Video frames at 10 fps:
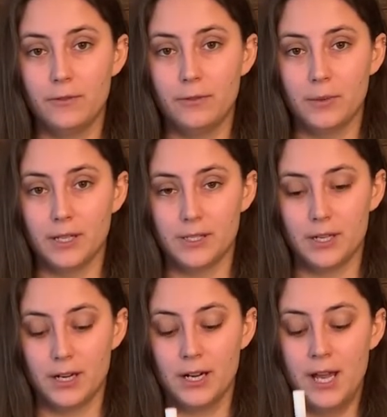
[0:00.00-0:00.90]

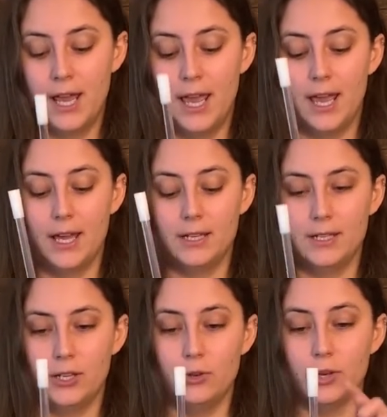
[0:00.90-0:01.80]
Monster, and
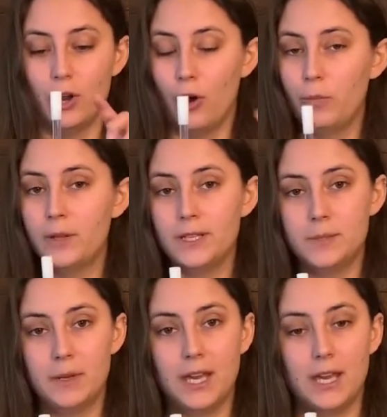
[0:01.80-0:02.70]
you can open the
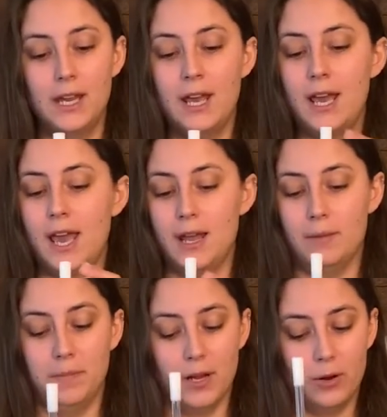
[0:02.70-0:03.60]
spigot and
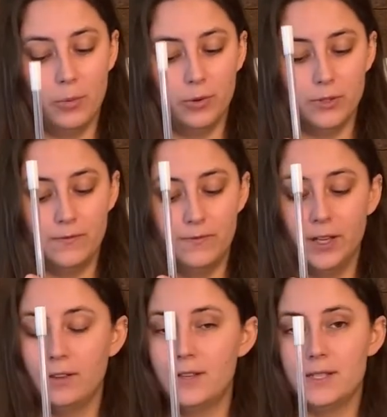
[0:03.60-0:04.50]
beer will fill
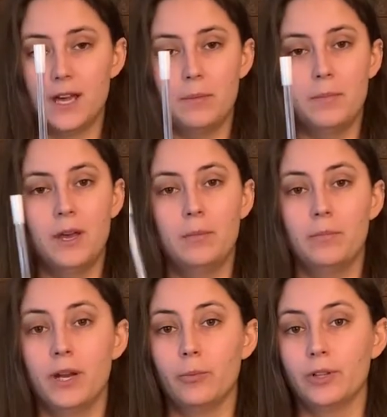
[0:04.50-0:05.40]
this up, but
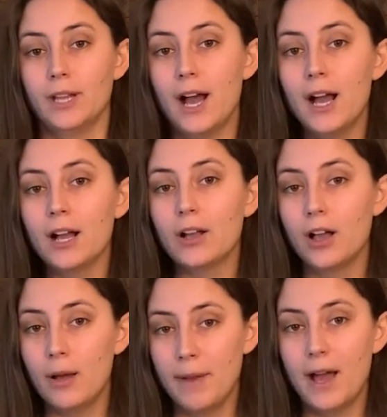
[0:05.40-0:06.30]
it will not
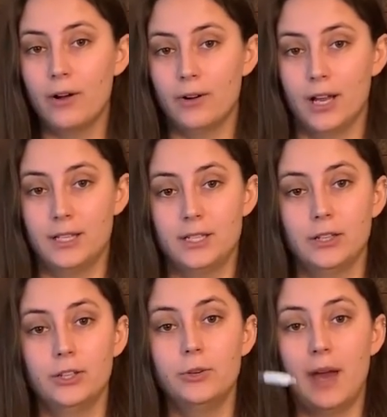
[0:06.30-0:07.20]
come out until
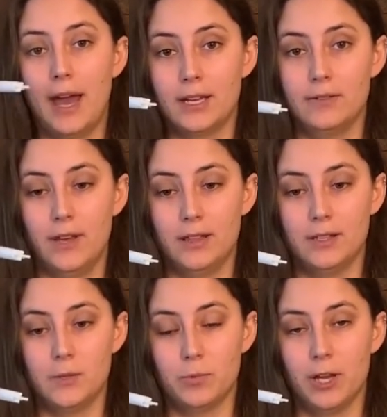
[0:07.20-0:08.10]
you activate the
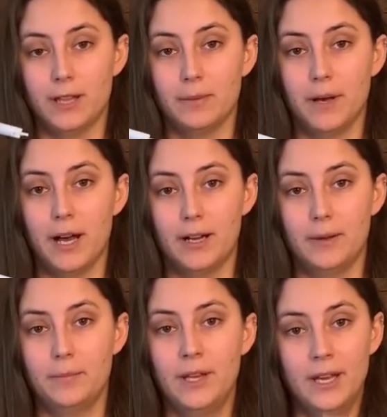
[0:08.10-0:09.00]
spring at the
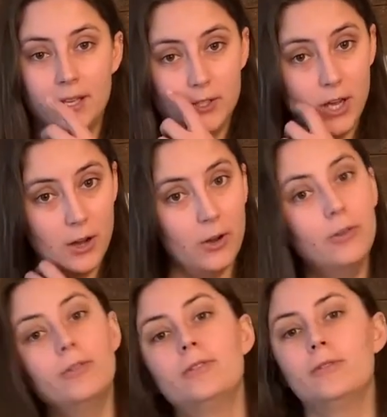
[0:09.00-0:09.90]
bottom.
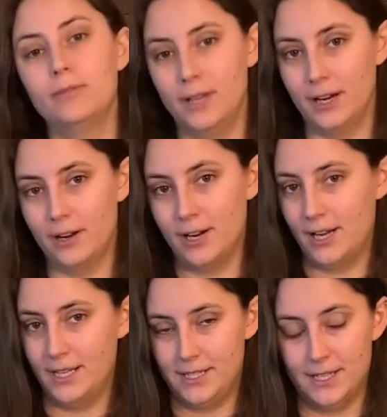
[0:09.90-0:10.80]
So in our
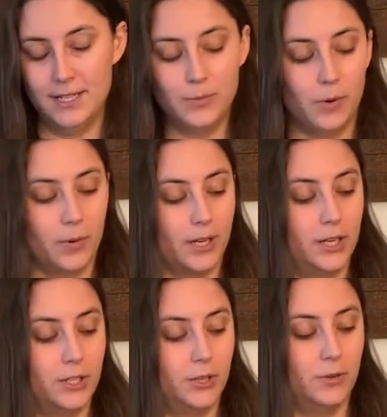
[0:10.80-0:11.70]
instance, what we're going to
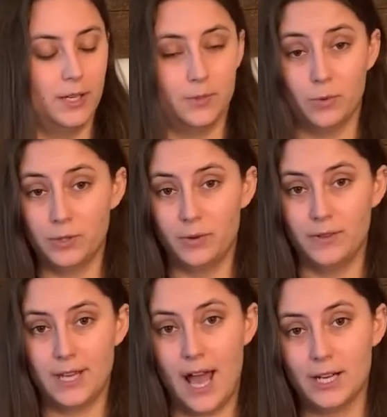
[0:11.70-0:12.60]
do is once we've
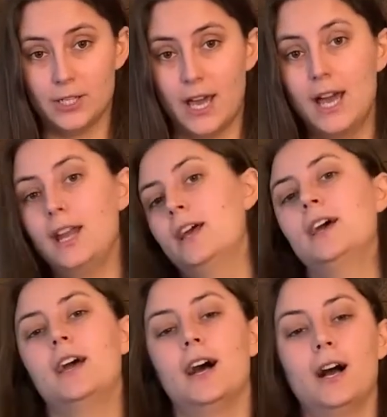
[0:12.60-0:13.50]
attached that,
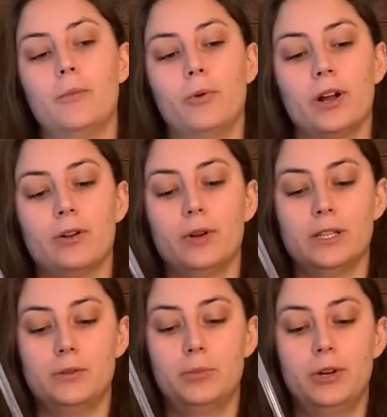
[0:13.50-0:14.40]
we're going
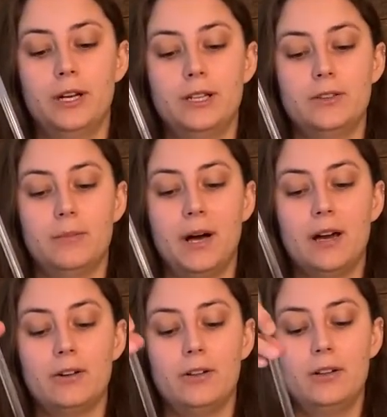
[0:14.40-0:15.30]
to put it into the
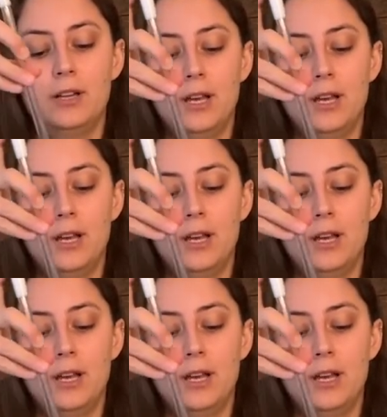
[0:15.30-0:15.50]
bottle,